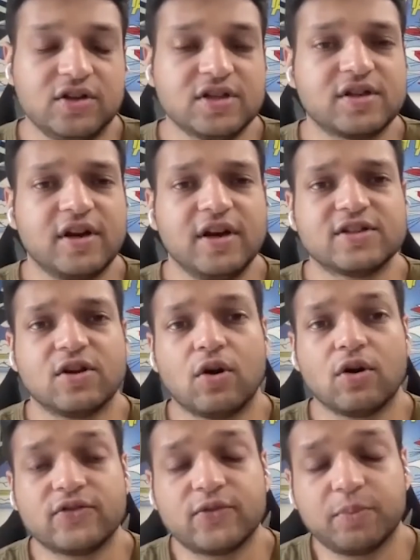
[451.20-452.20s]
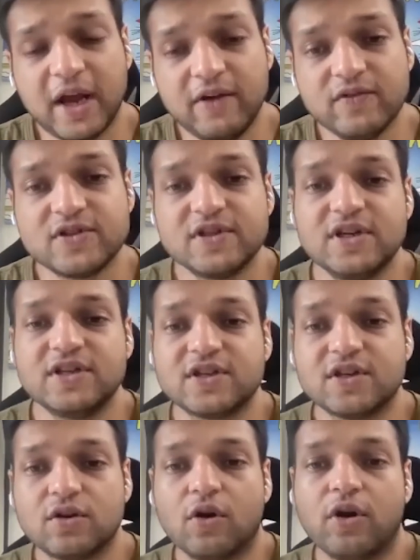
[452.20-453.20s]
This creates a lot of privacy,
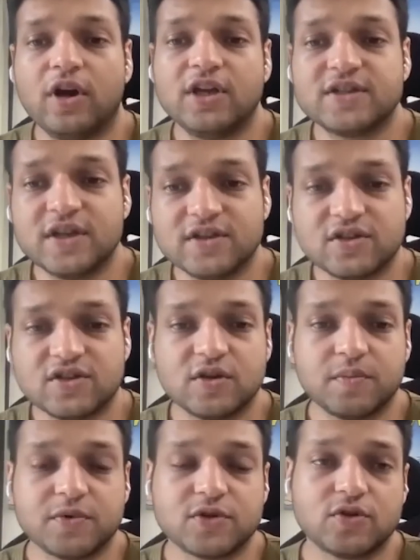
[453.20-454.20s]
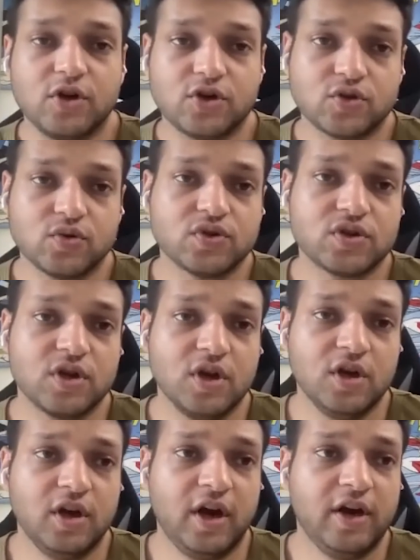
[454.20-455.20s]
security, censorship issues,
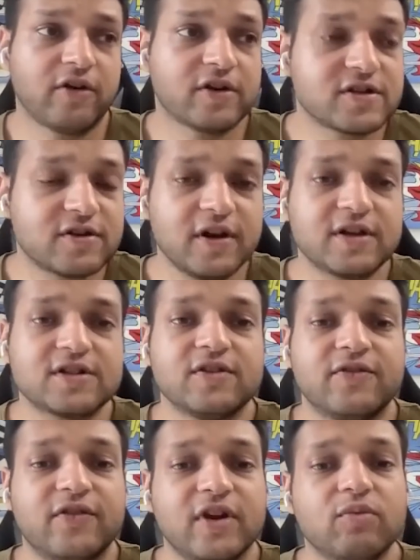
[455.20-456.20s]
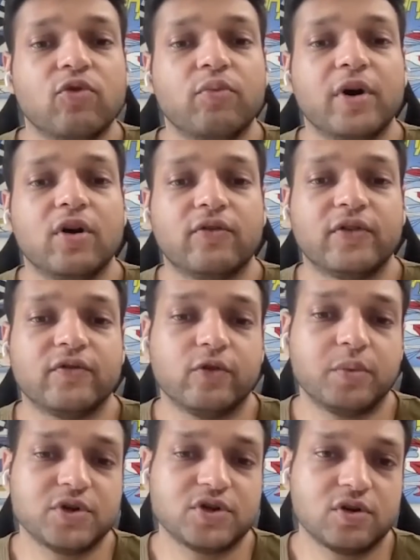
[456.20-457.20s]
and restricts the free movement of
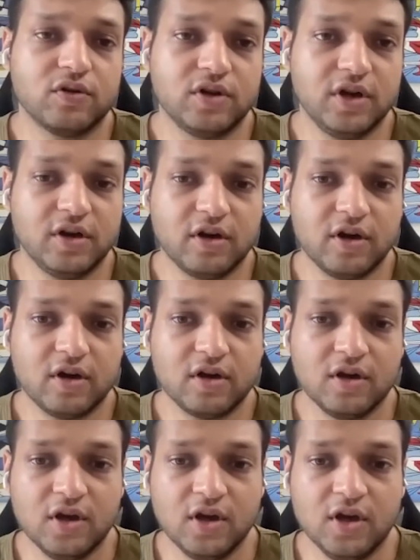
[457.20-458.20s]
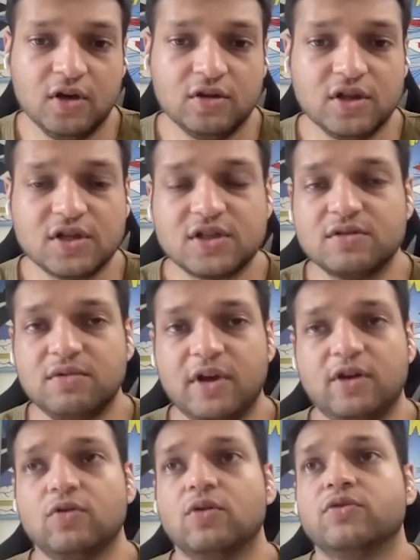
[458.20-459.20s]
information on the internet. Thus,
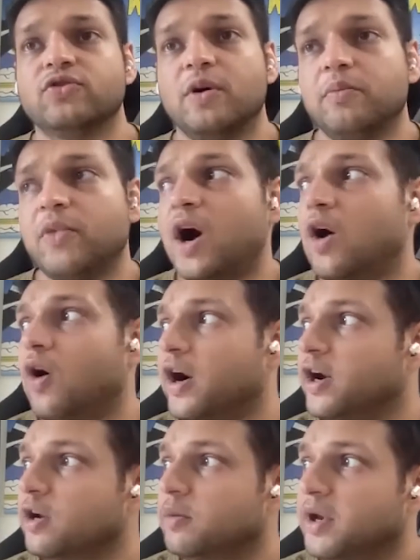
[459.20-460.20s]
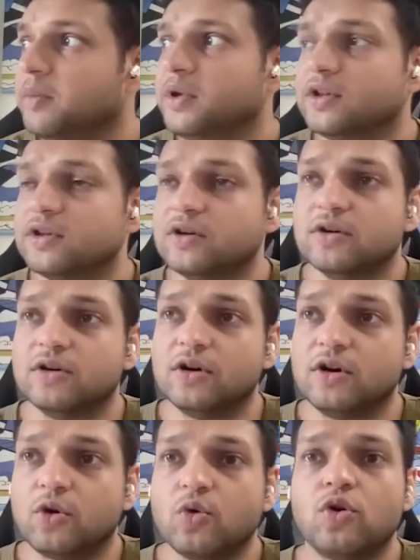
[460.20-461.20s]
like, you know, somehow undermining the
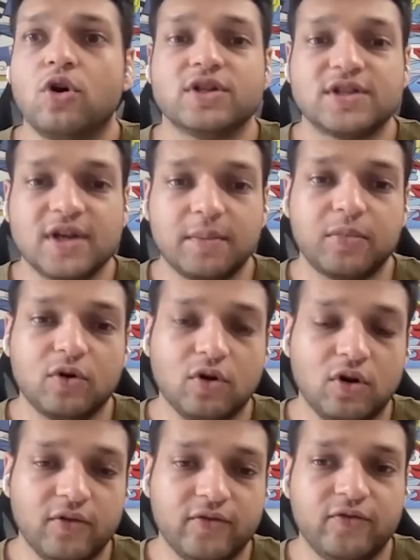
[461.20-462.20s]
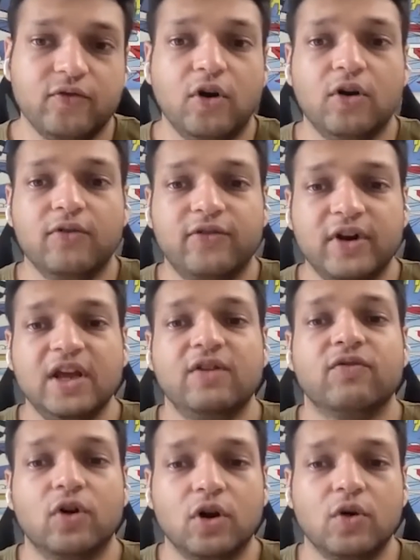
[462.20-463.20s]
true concept of a
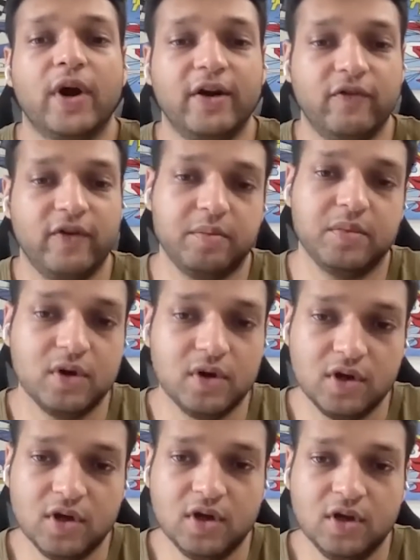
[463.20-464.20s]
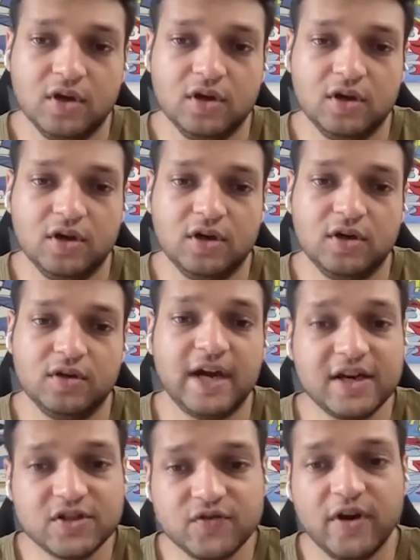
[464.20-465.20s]
free worldwide web.
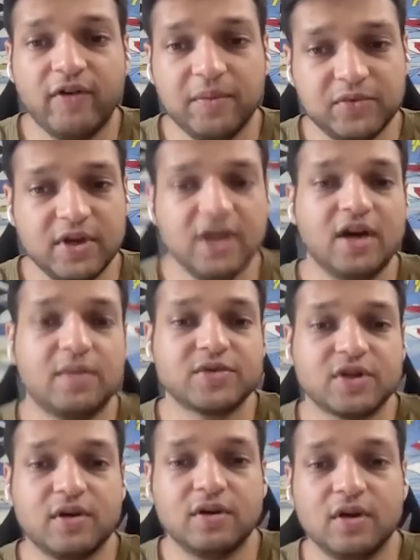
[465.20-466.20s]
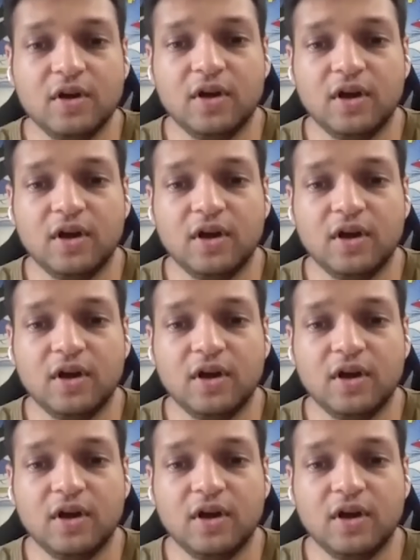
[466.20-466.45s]
That is where Web3 comes in.